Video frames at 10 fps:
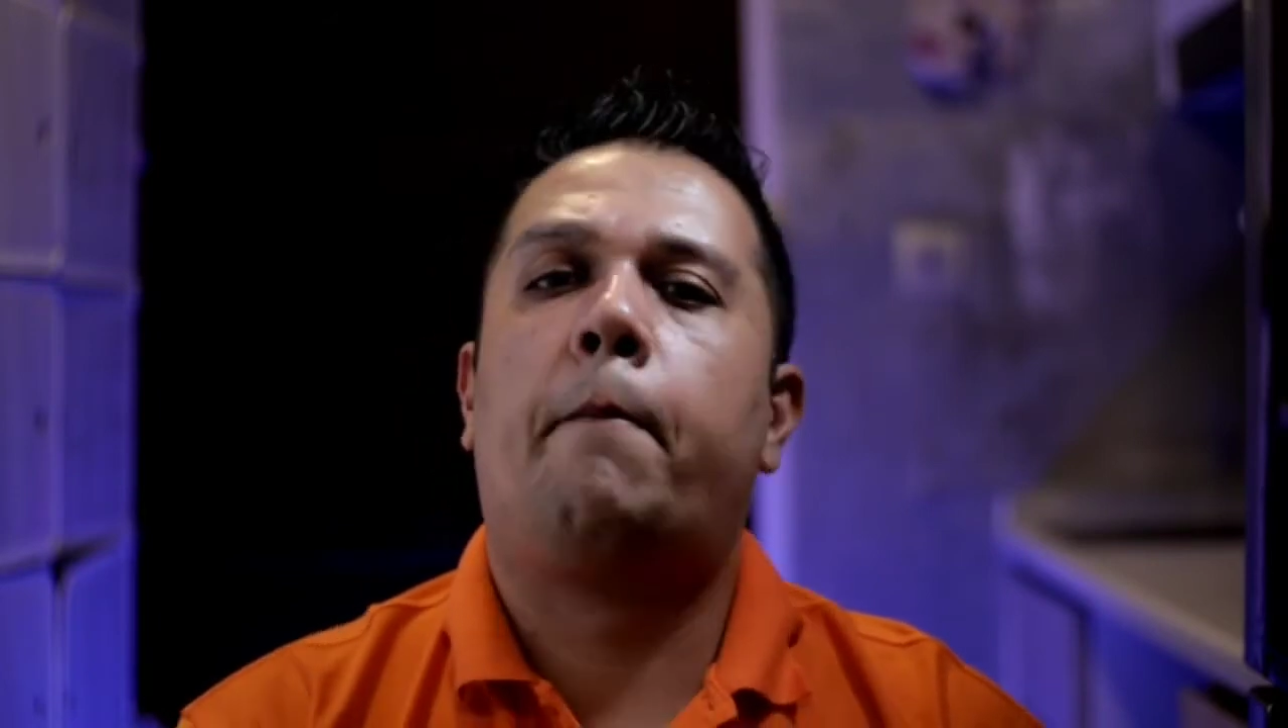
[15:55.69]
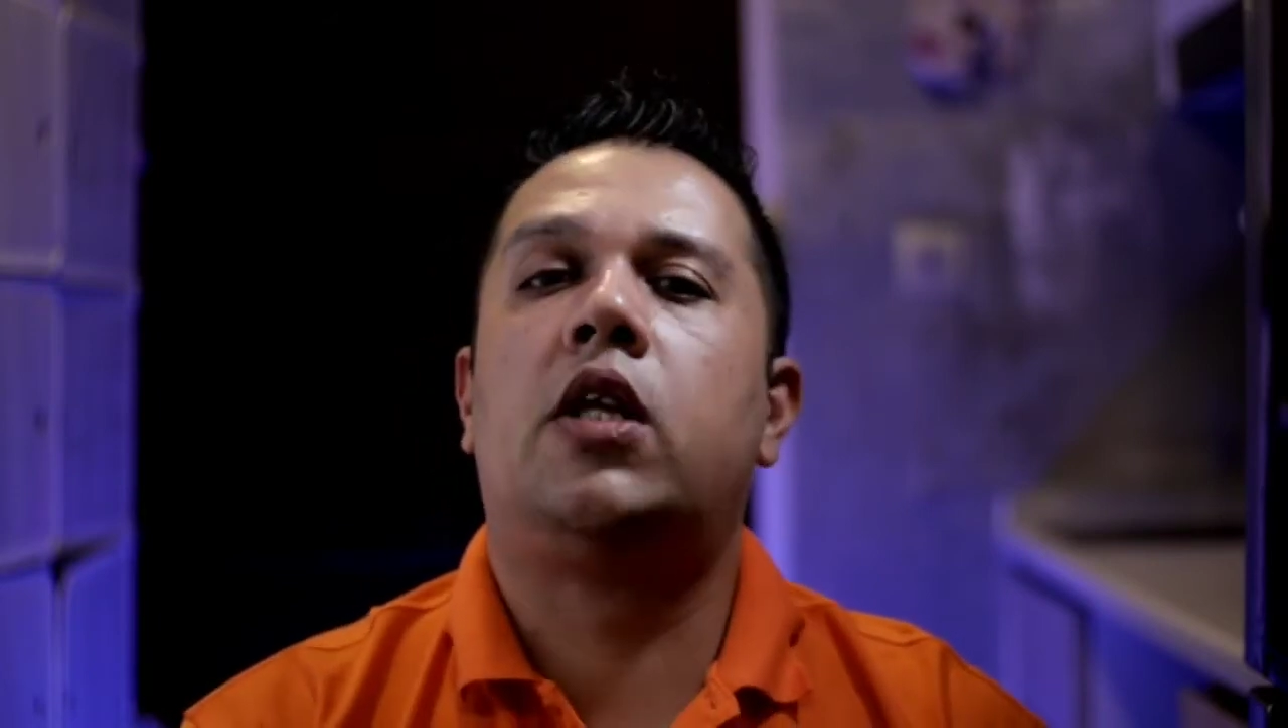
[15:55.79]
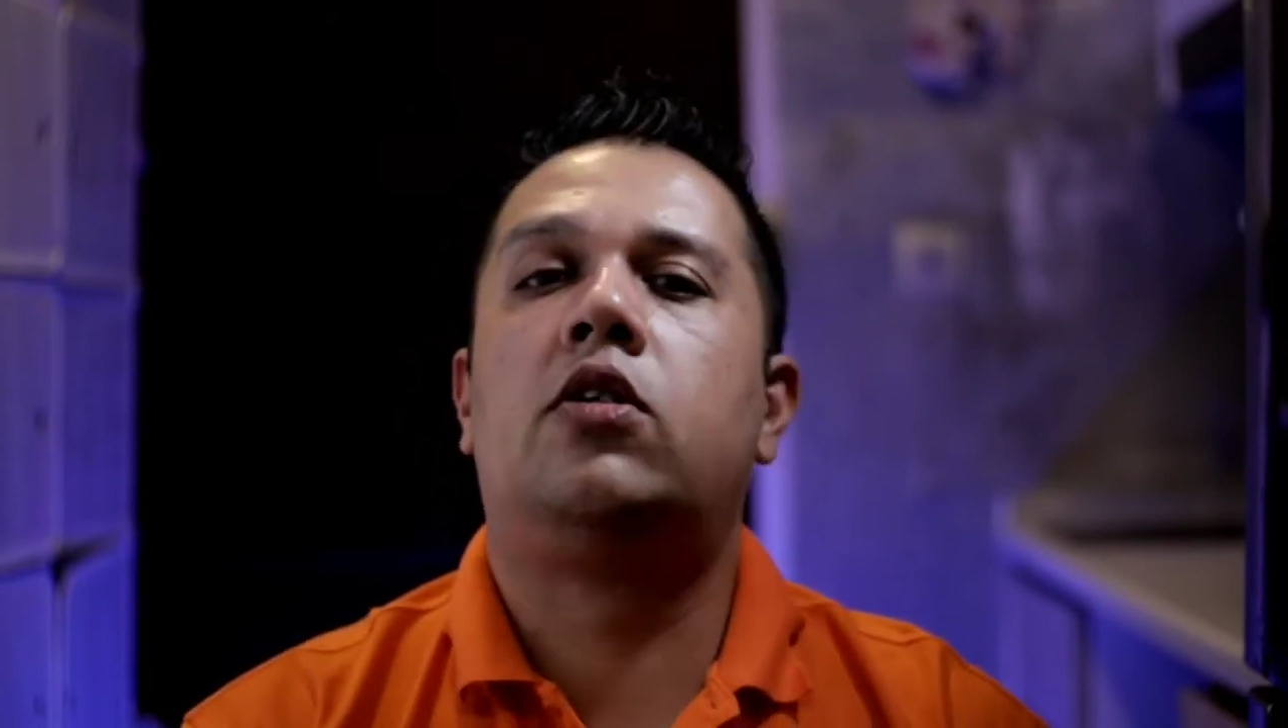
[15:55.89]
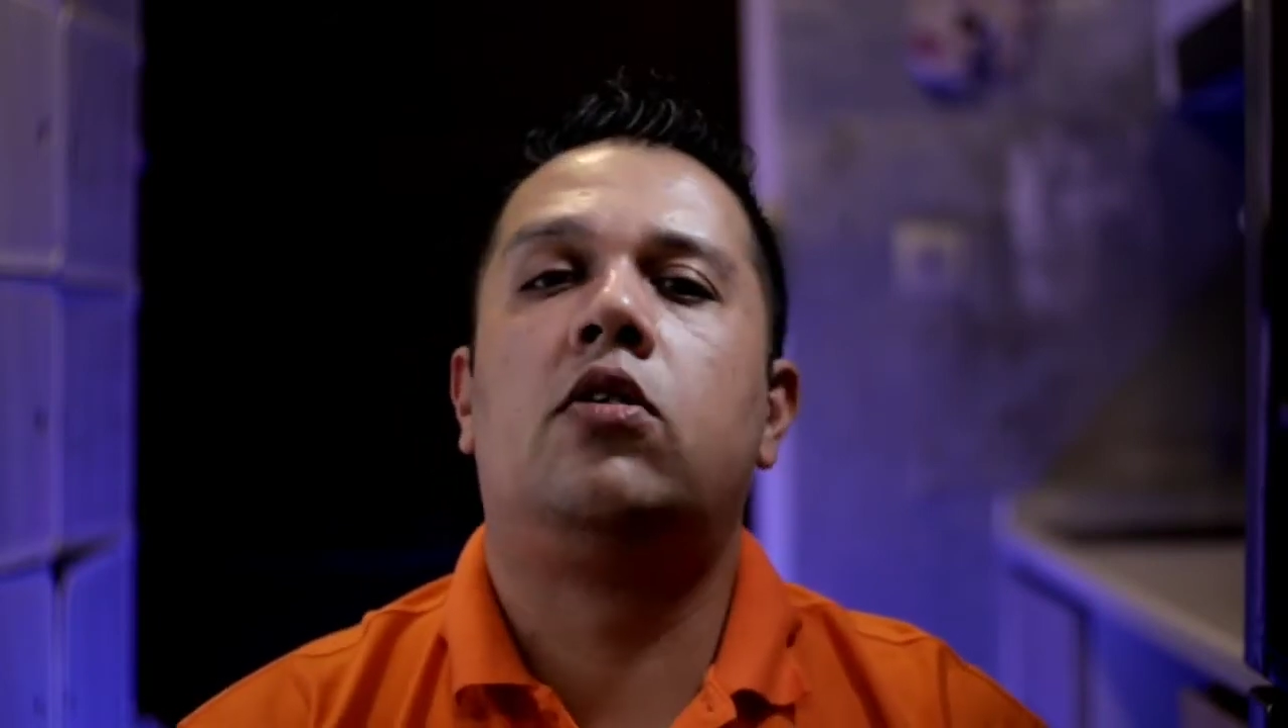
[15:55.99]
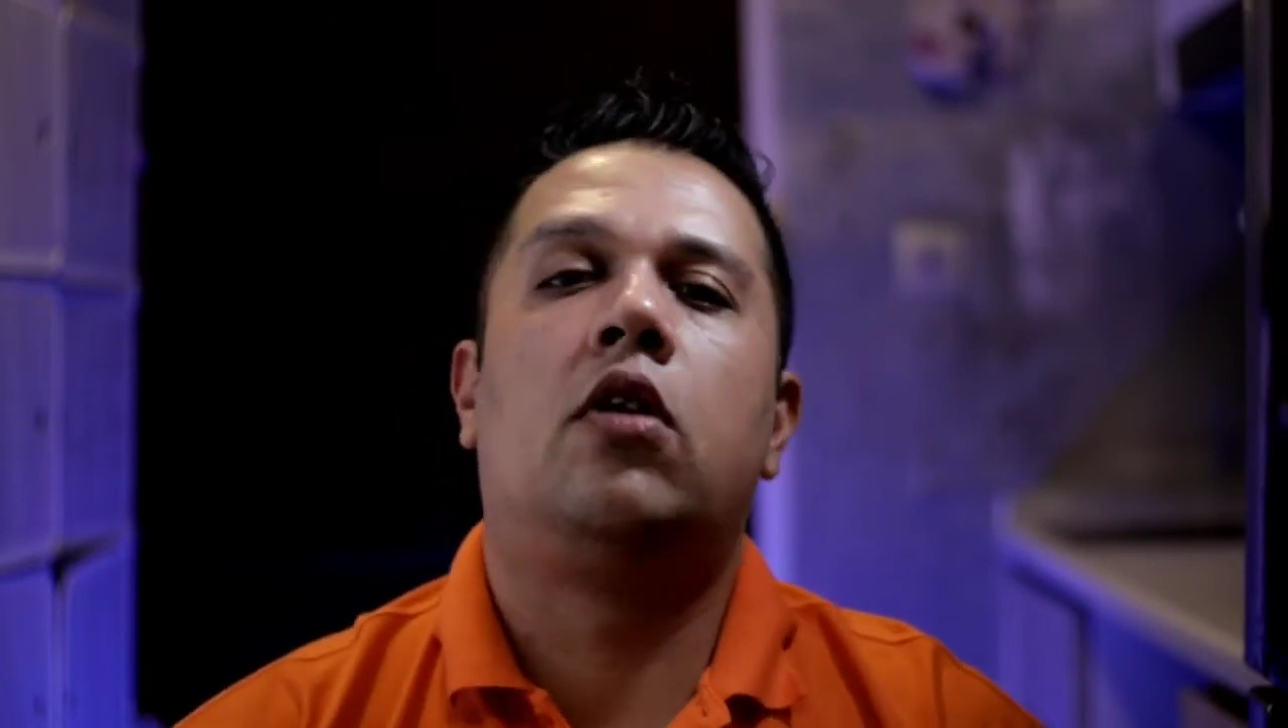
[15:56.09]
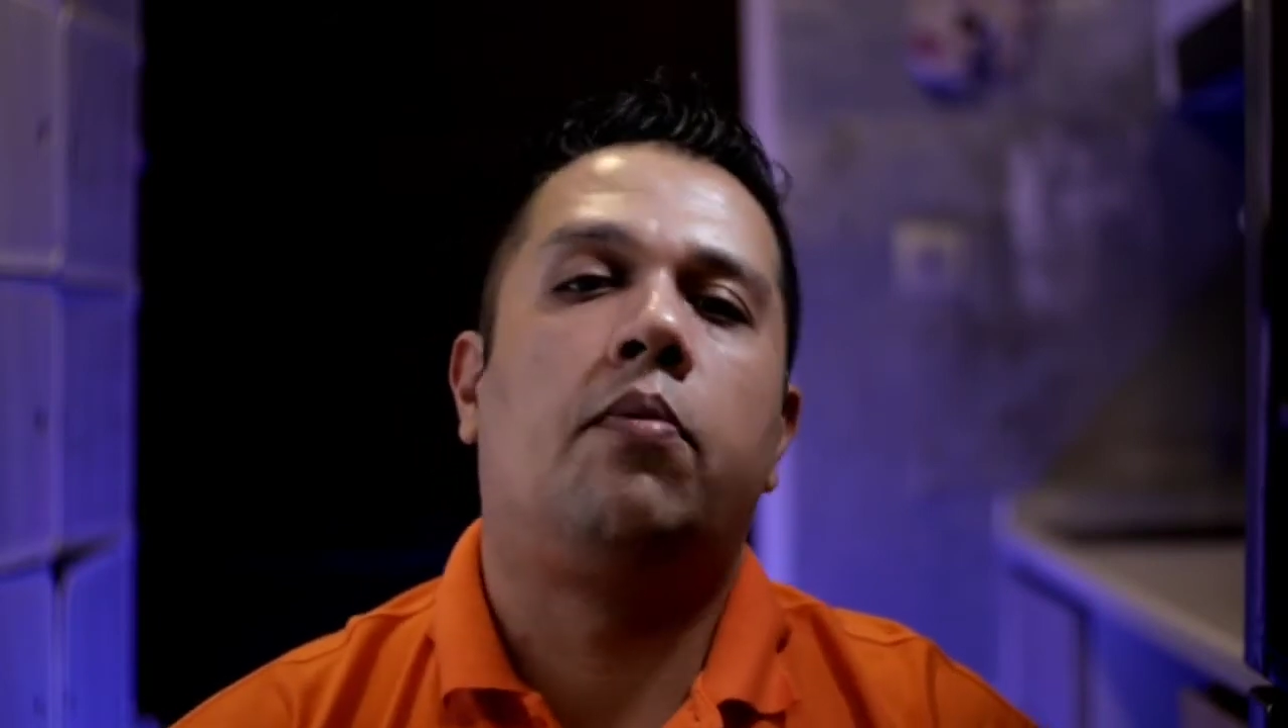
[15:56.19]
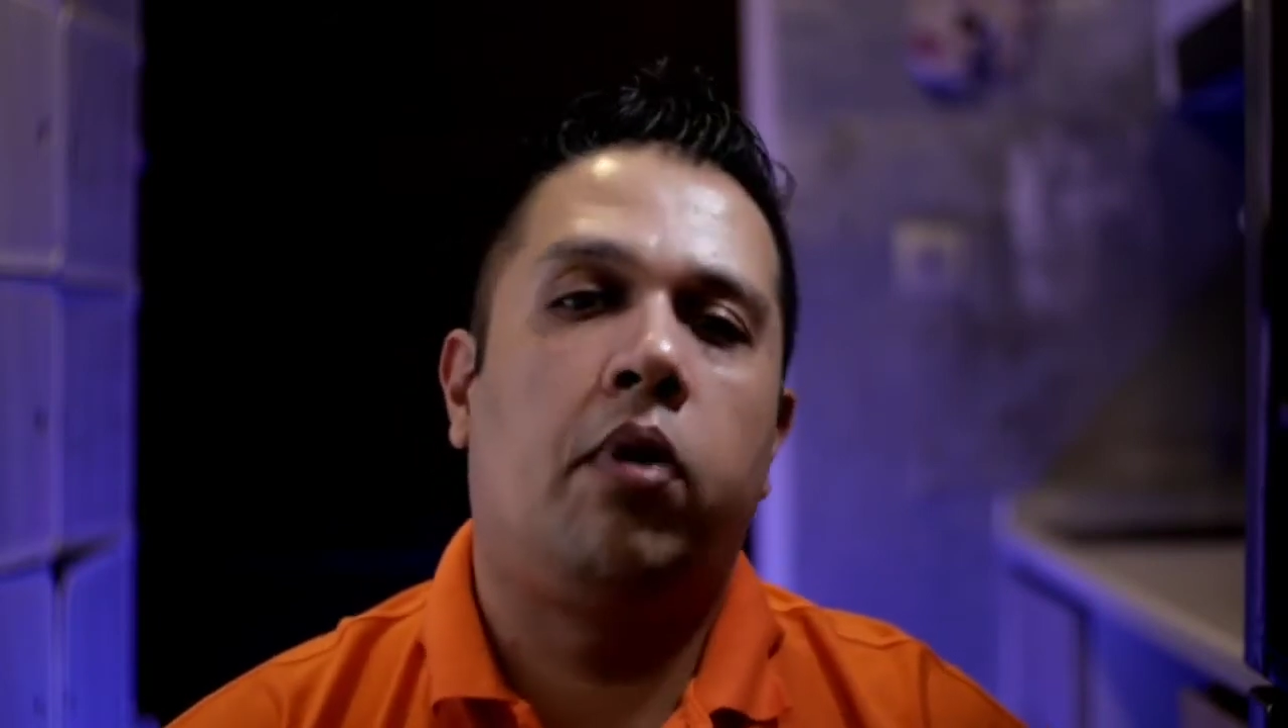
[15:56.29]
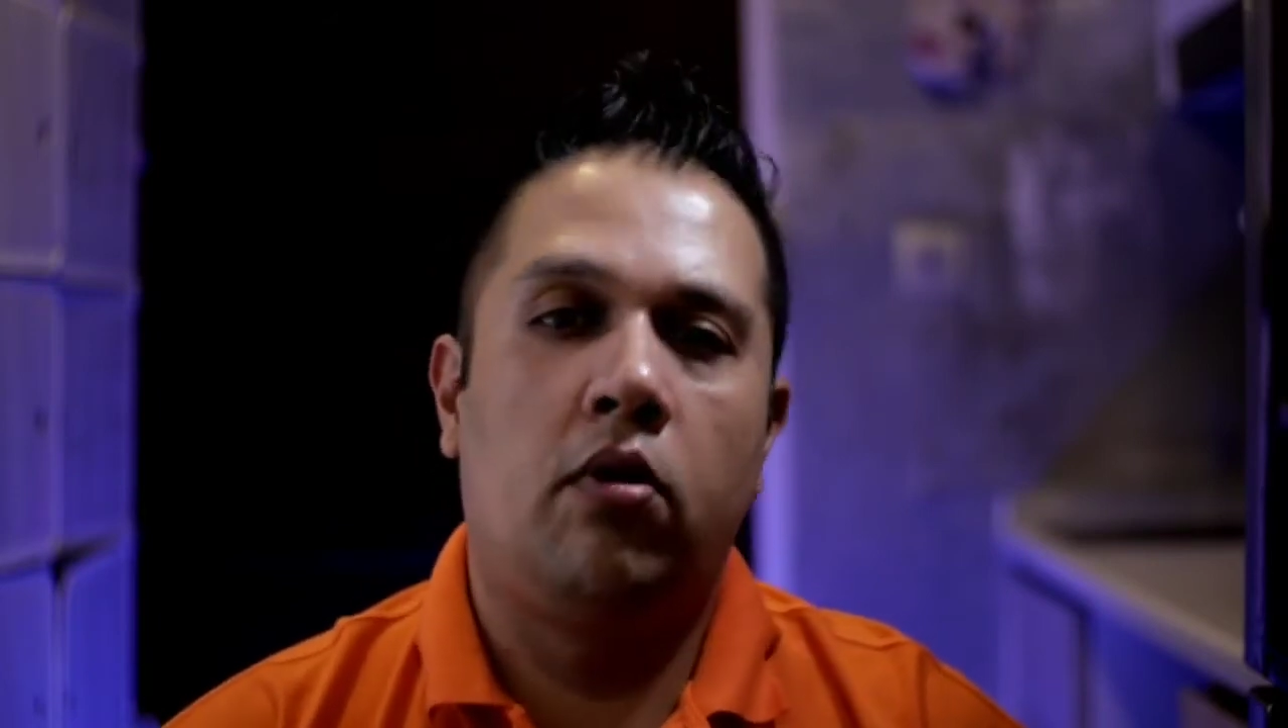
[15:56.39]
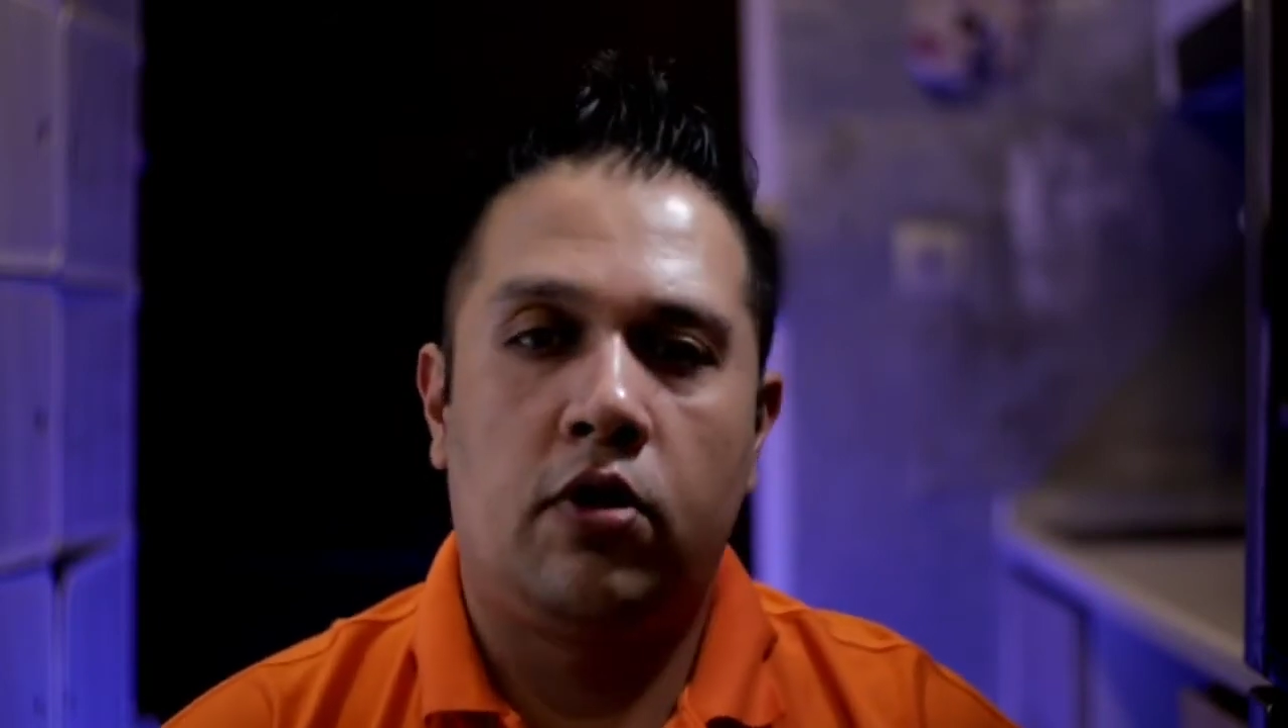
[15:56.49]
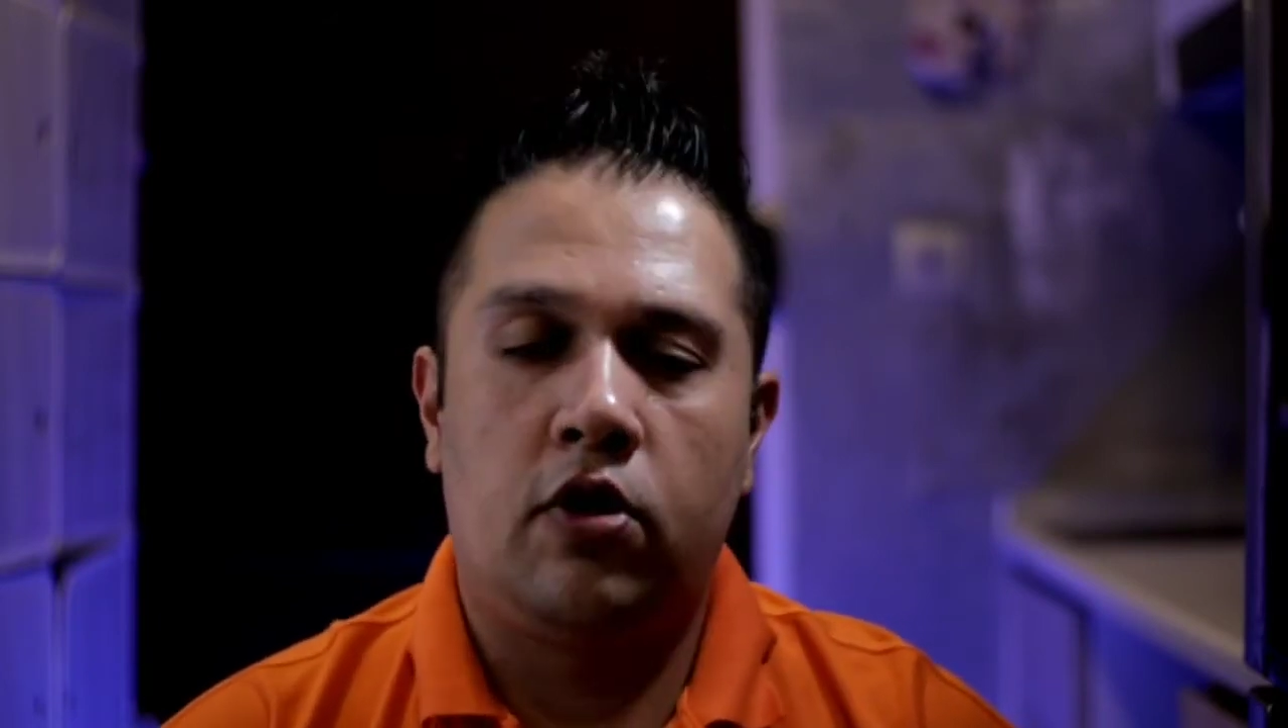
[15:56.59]
But do not
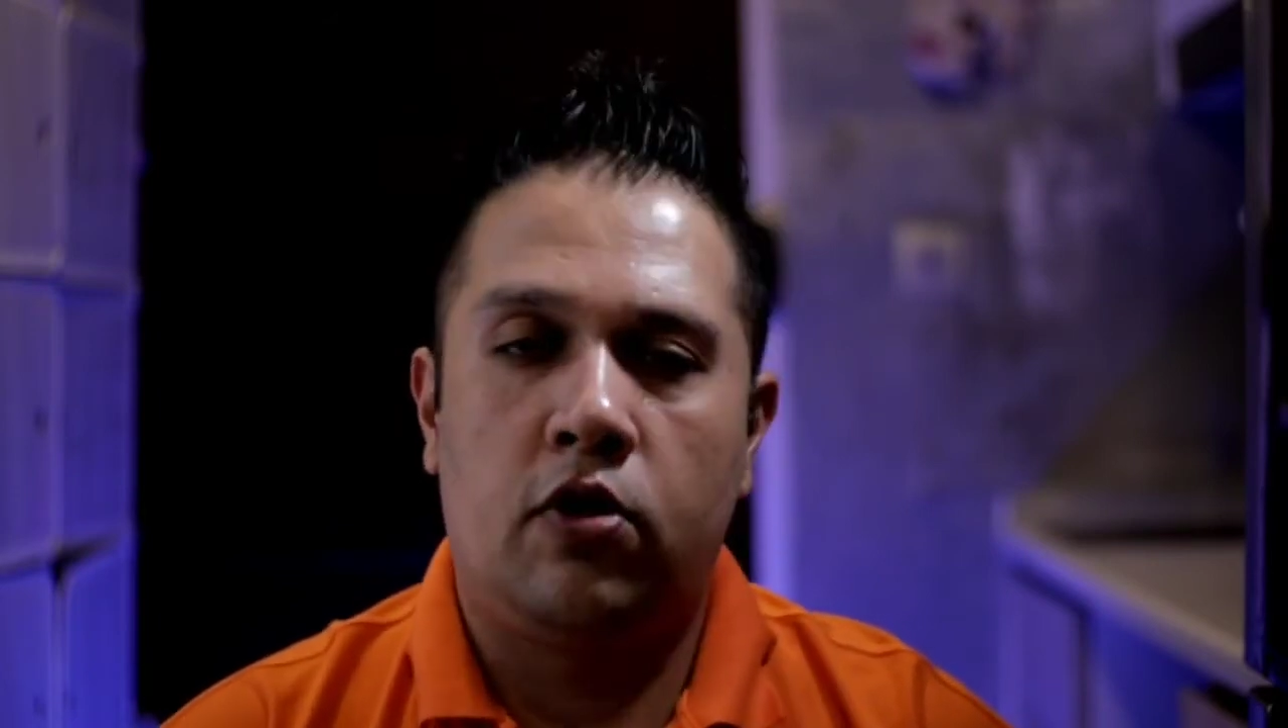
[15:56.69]
post